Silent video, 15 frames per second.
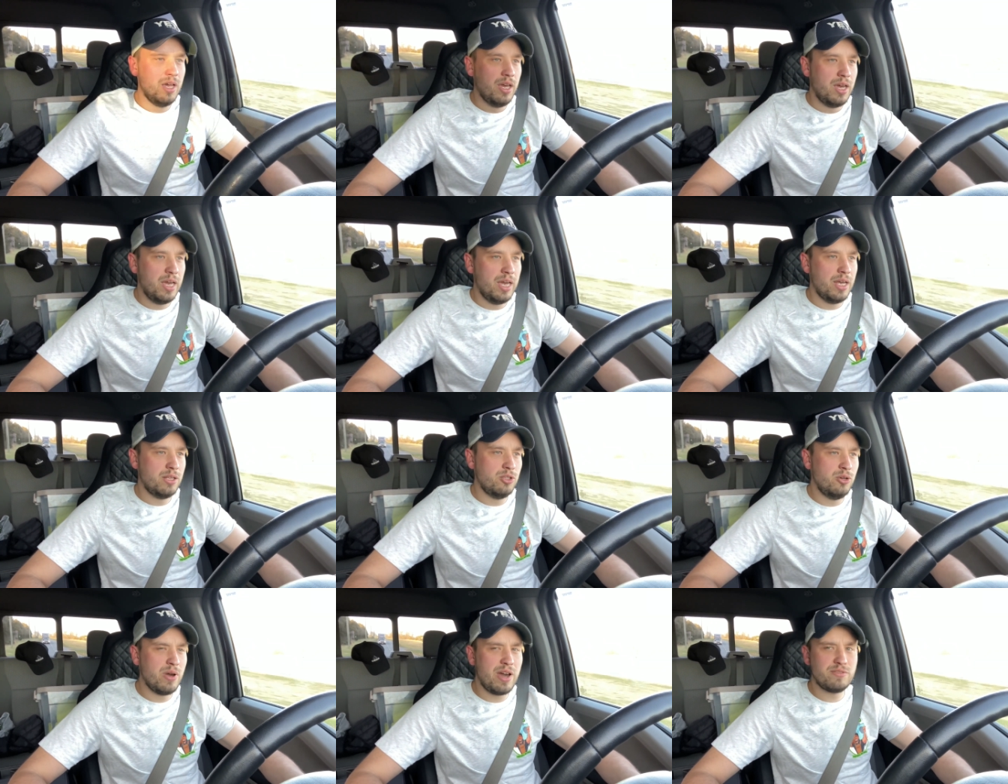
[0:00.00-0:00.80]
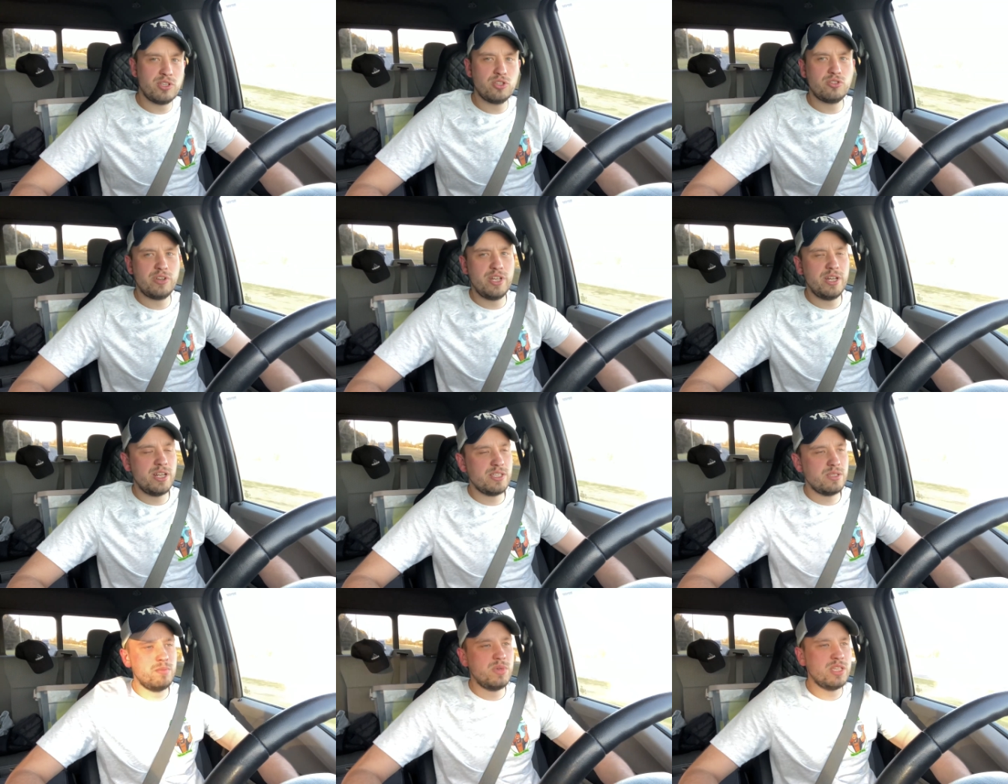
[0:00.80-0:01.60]
and you have to treat it
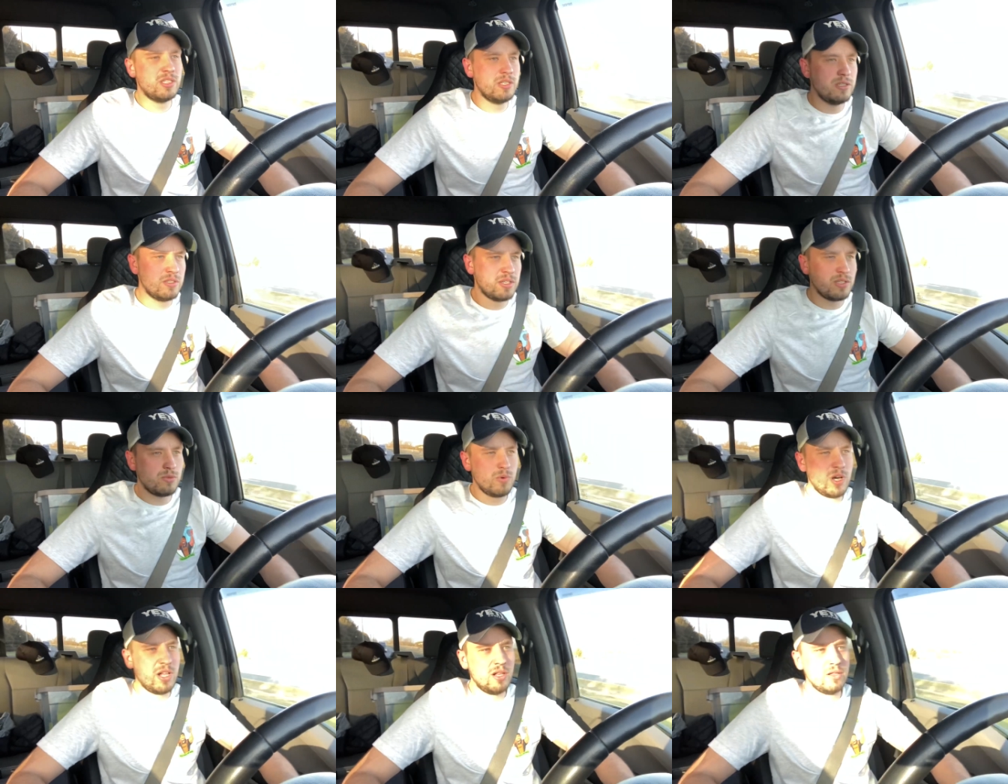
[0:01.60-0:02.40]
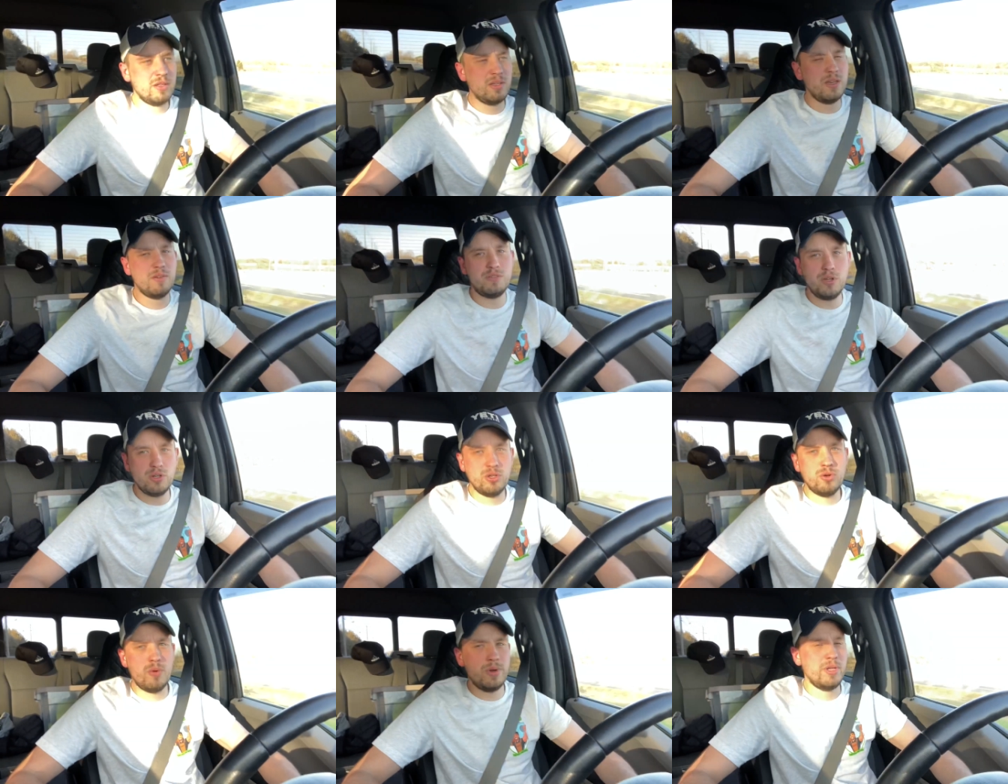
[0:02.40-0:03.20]
as a business as well if you're
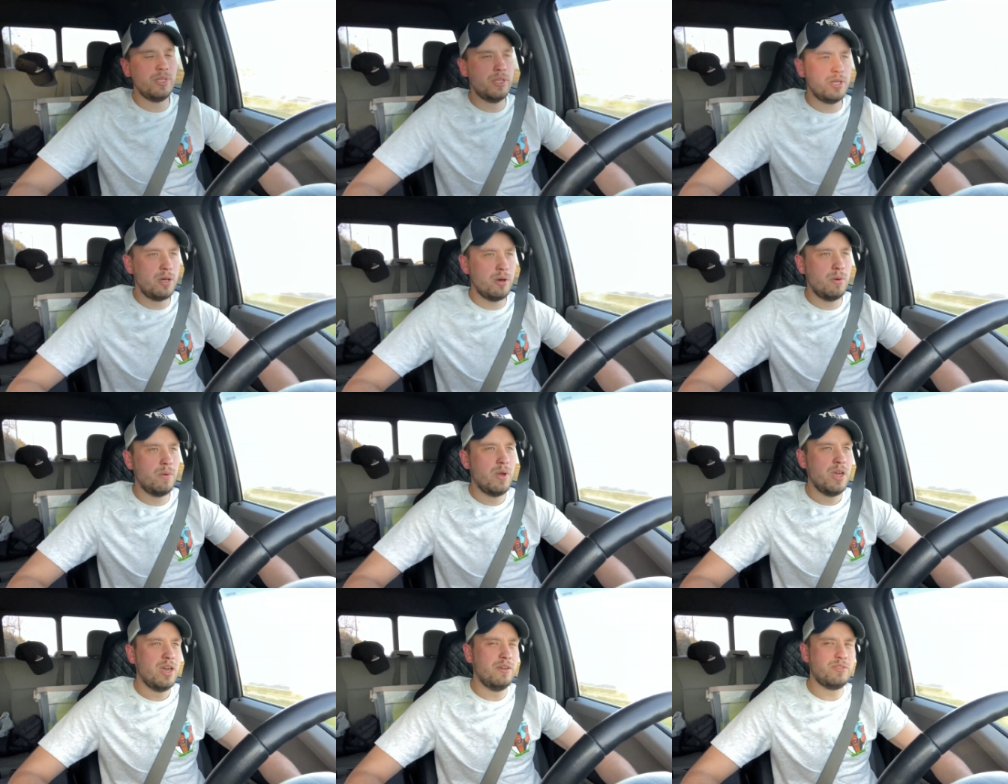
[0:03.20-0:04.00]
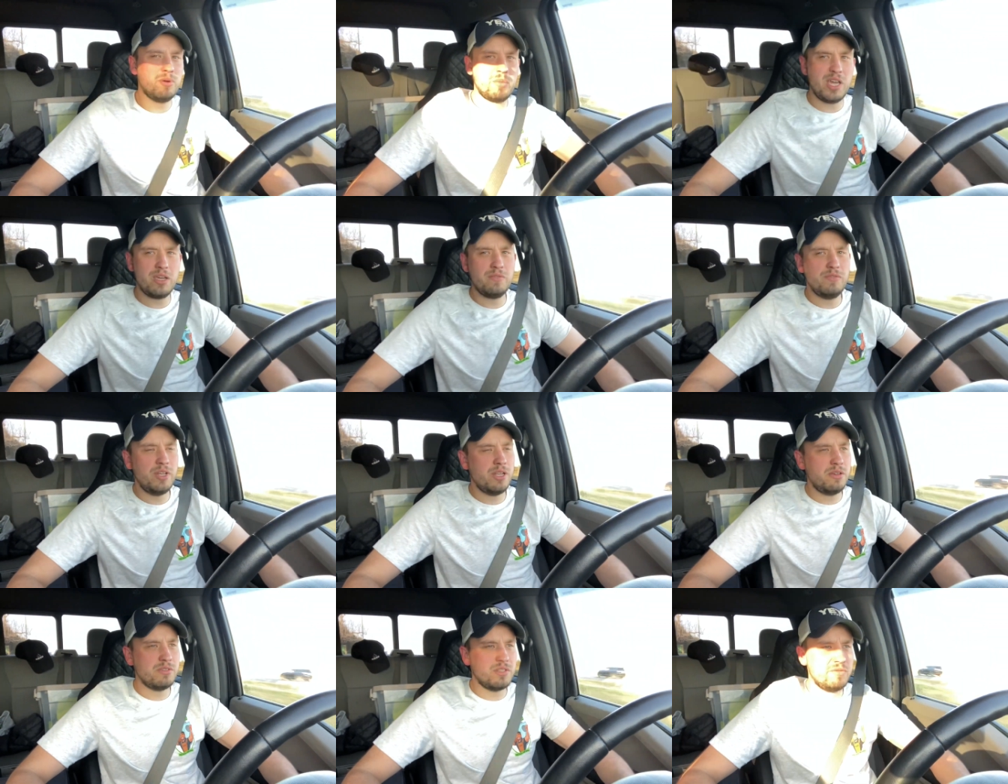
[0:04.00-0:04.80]
doing it you know if you're making
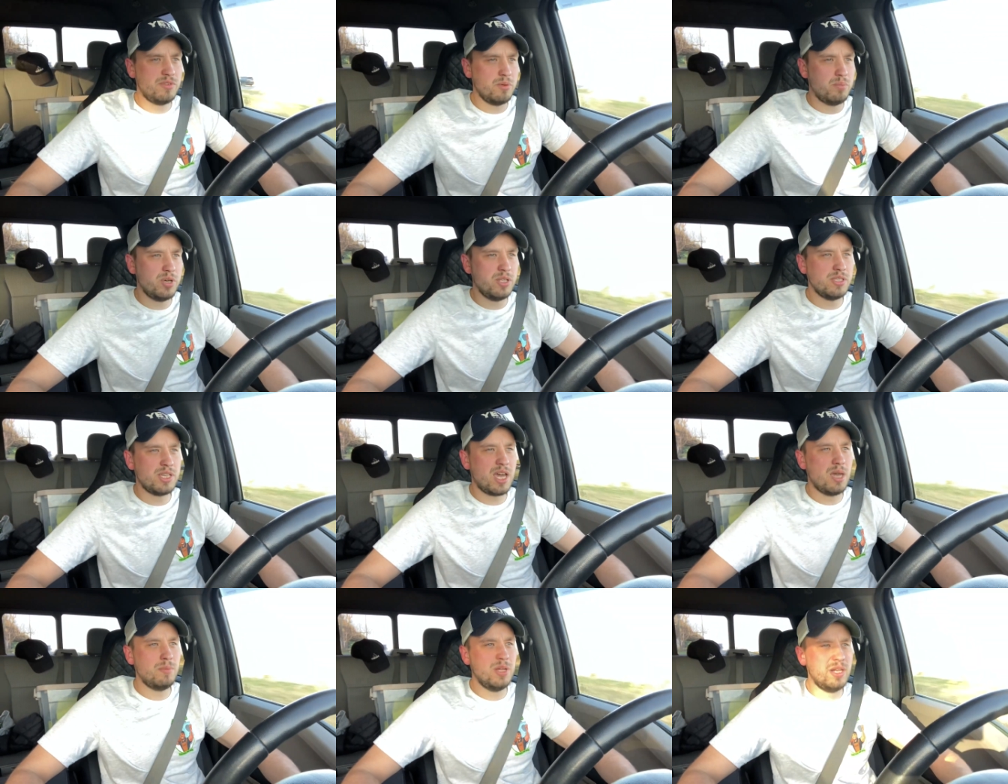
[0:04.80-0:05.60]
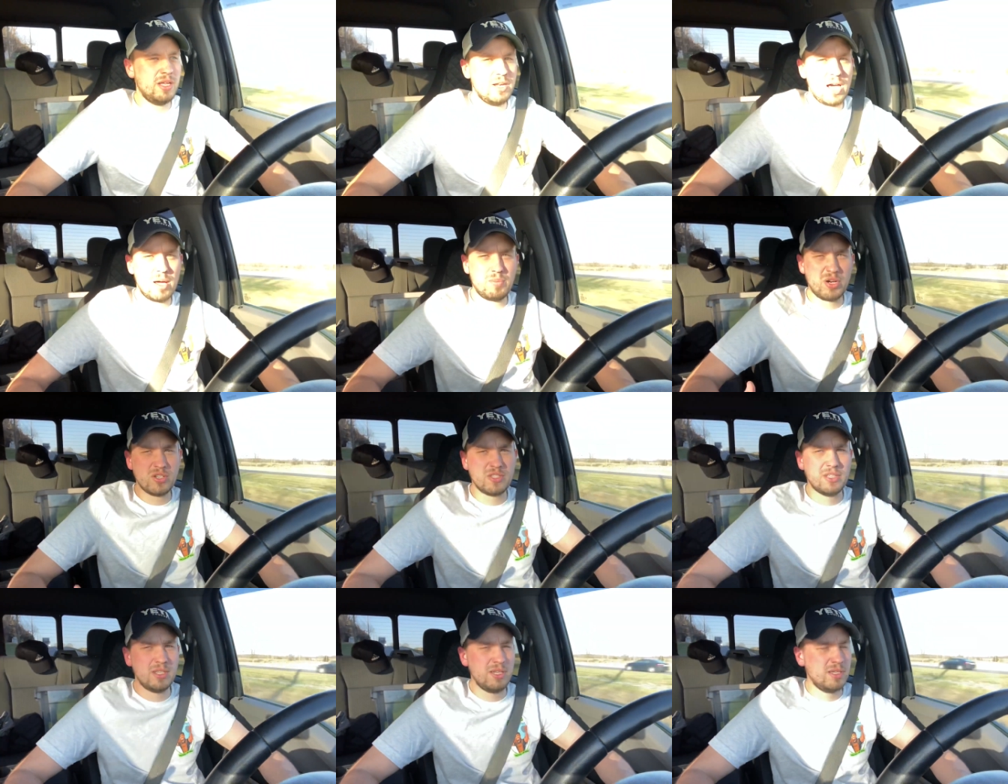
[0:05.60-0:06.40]
videos if you're putting time in it i
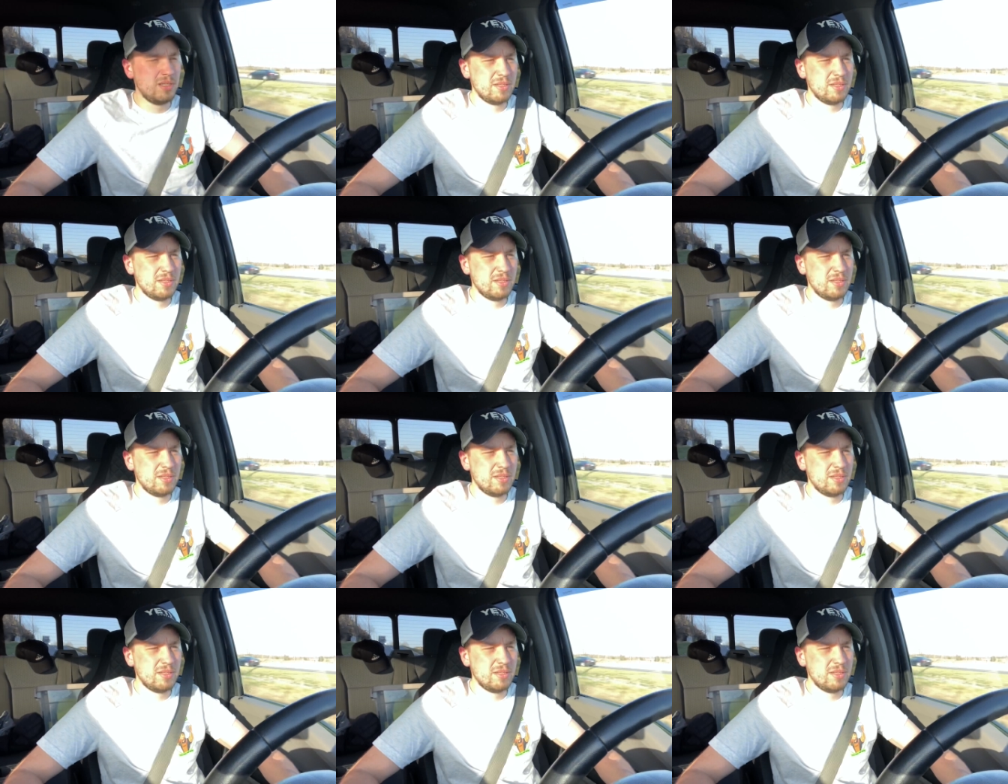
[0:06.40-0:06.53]
personally